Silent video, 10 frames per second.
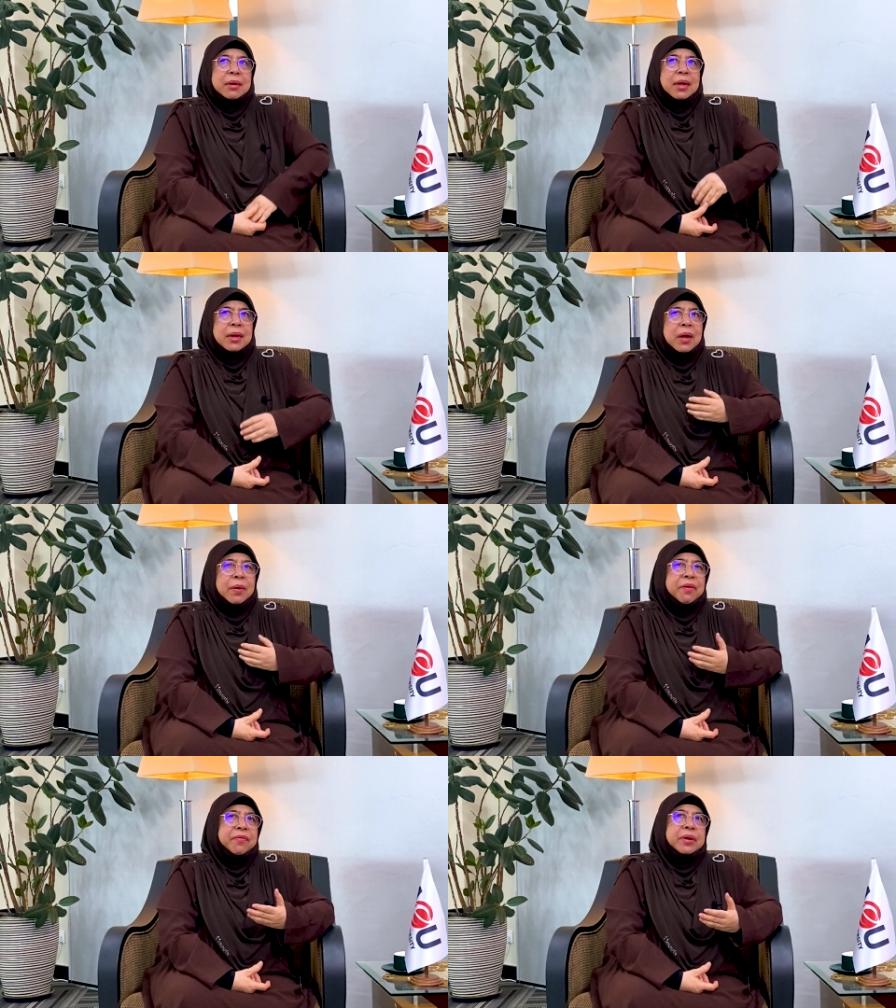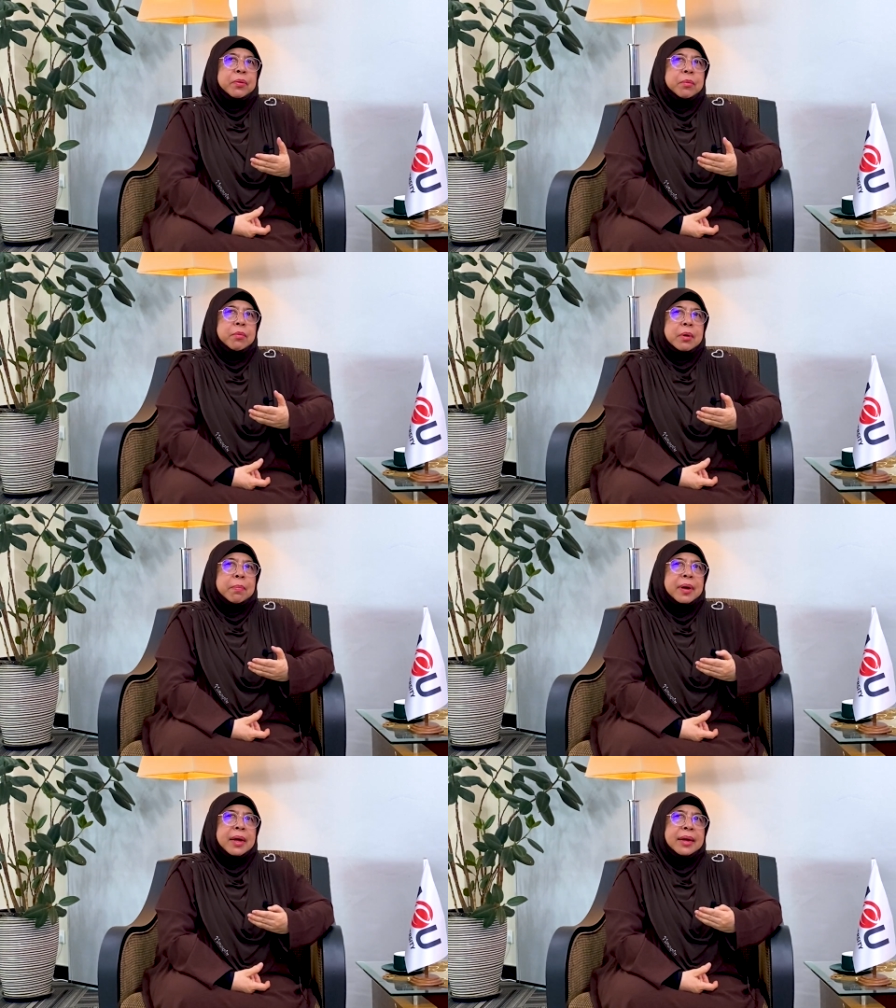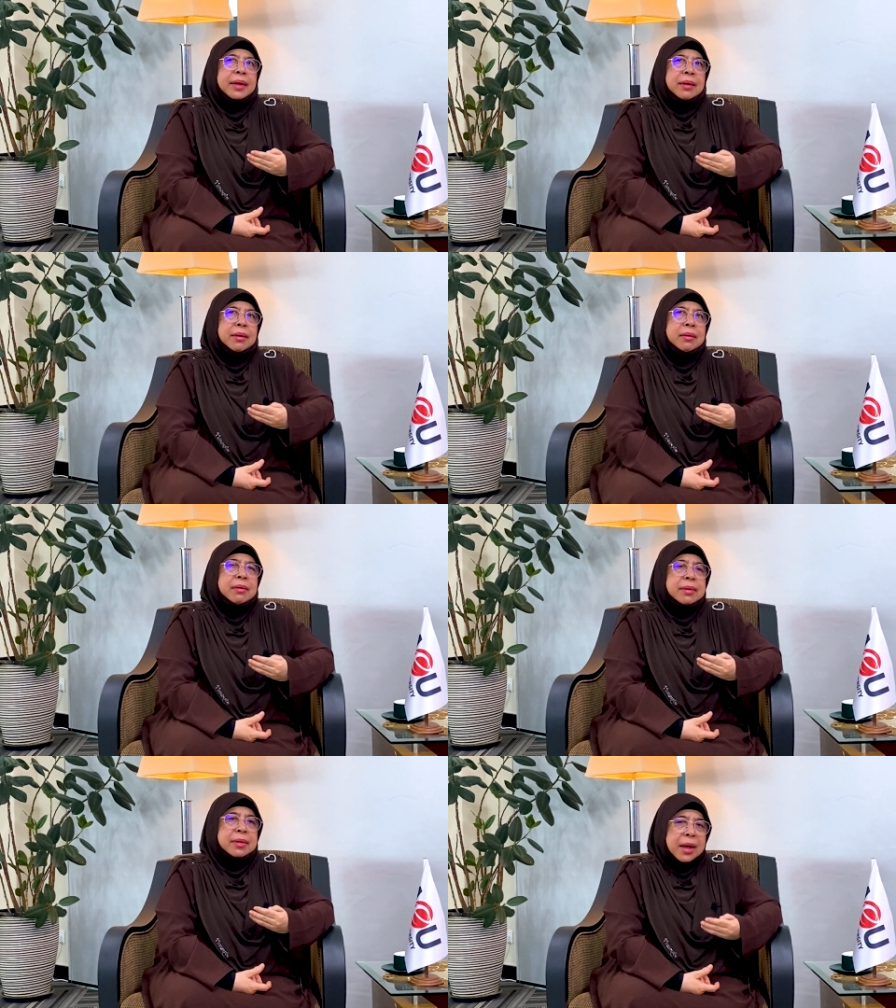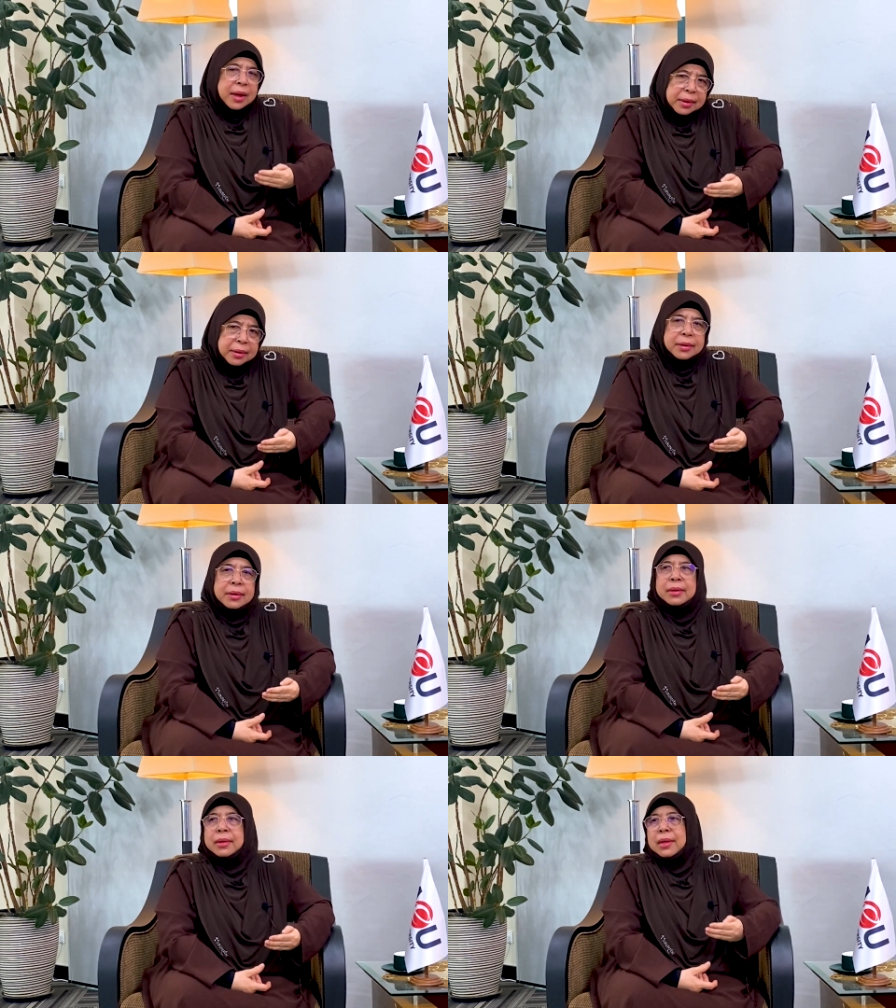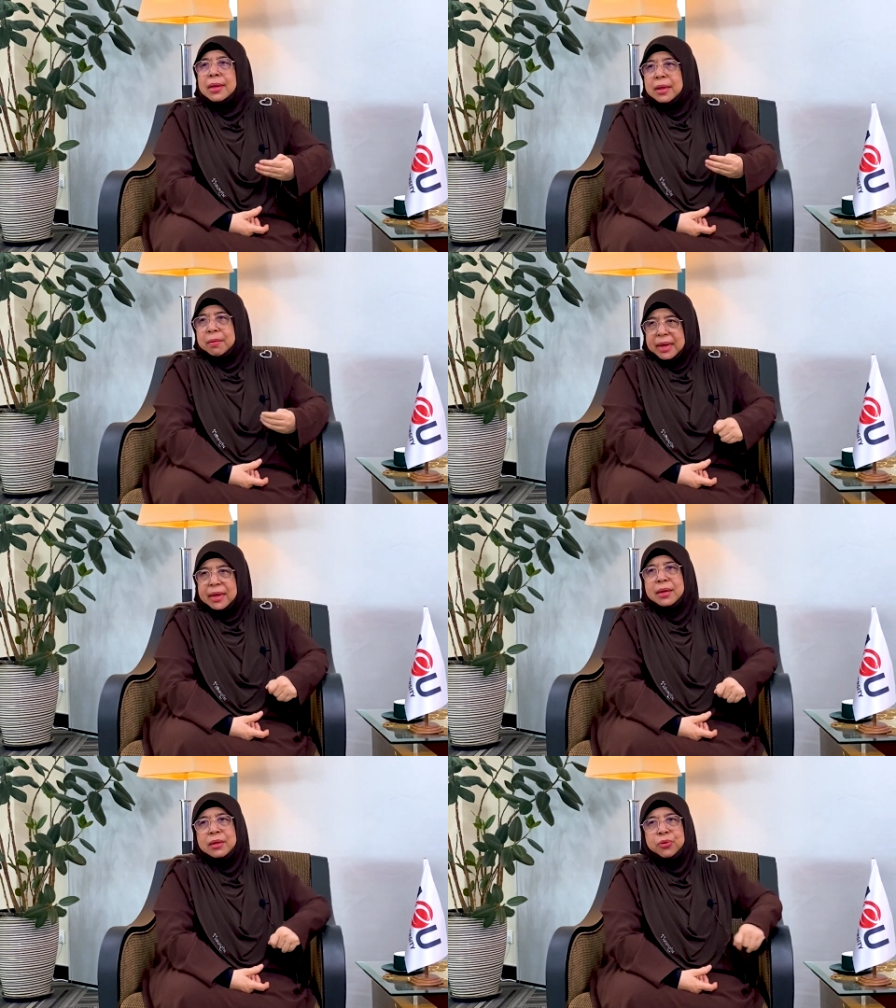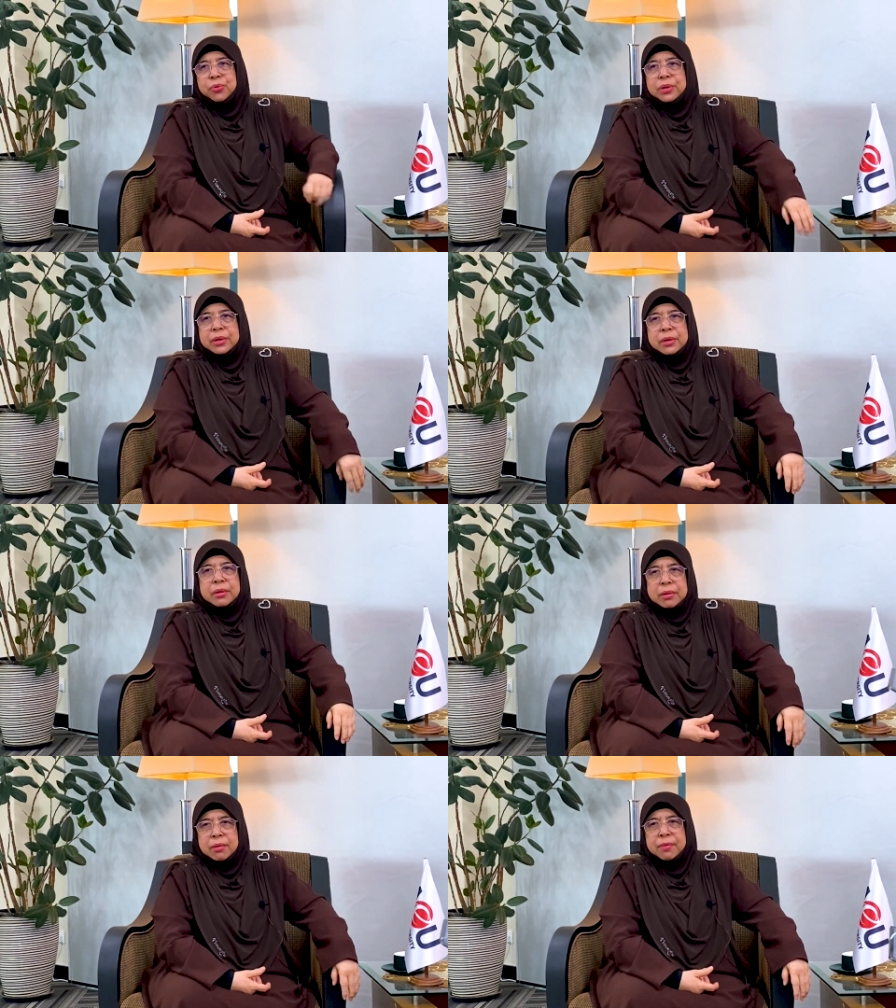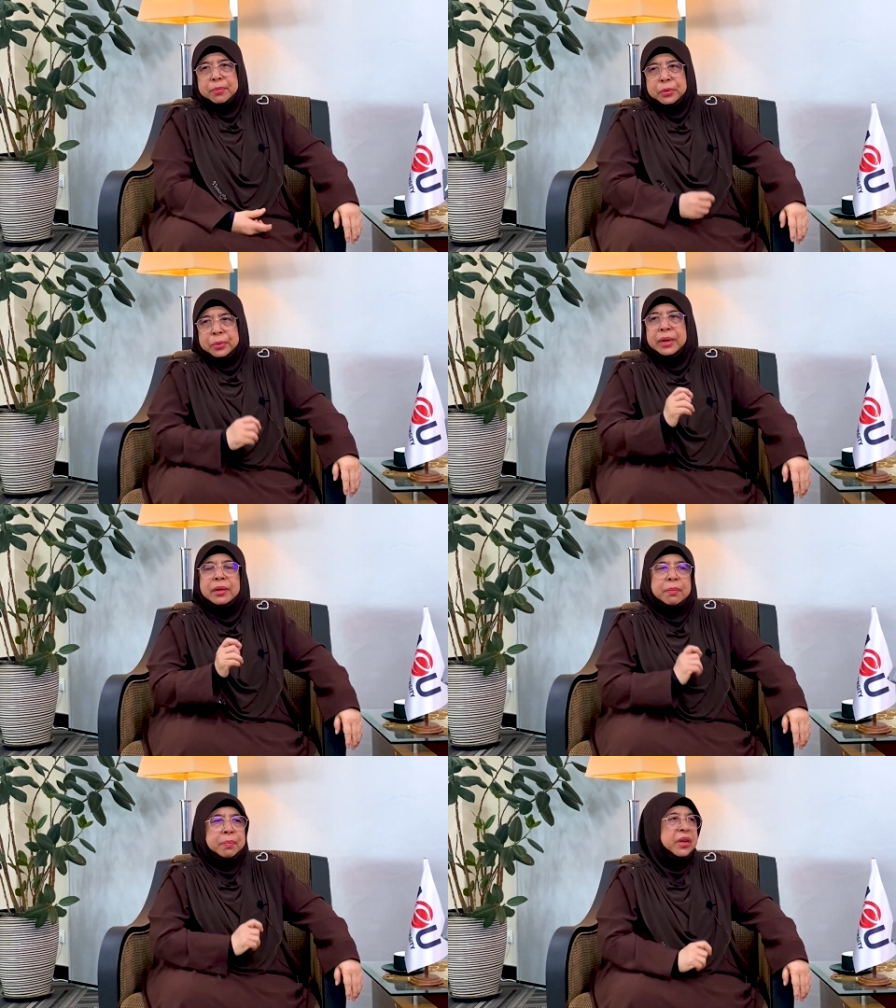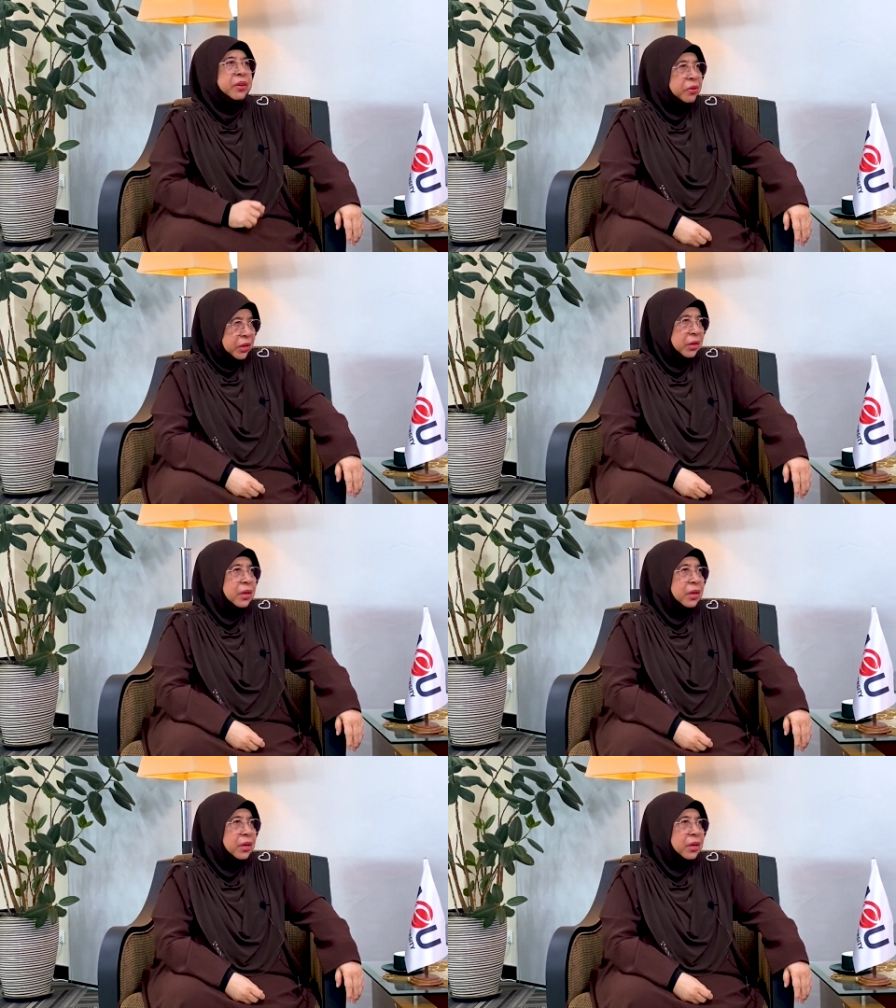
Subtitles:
However, my desire in making sure of doing the PhD